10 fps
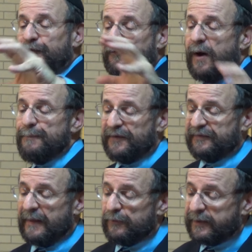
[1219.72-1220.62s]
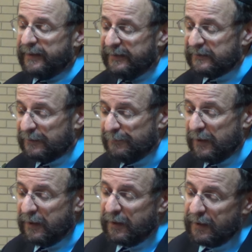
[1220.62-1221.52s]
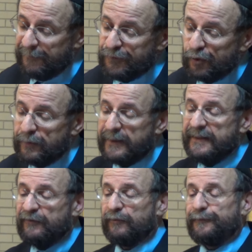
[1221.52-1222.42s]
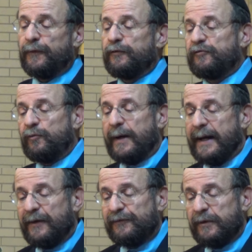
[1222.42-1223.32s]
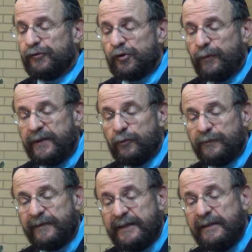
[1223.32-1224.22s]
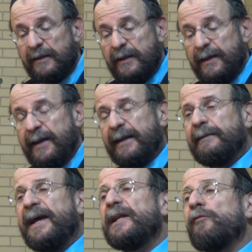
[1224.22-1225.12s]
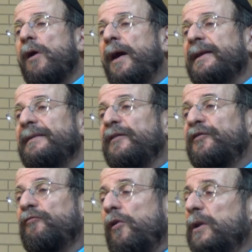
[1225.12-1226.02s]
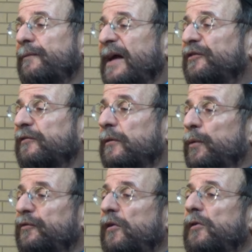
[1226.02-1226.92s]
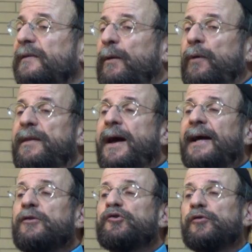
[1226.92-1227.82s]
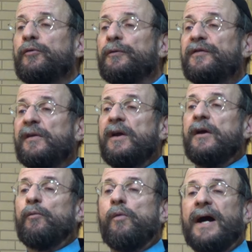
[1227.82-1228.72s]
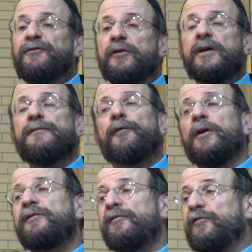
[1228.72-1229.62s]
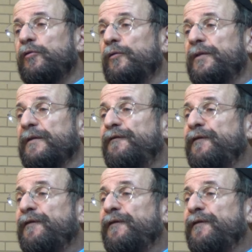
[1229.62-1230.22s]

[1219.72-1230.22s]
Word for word: was from the southern kingdom of Judah. He's referred to as a Jew Yehudi. And later on in this scroll of Esther, we're told that when non Jews want to convert to the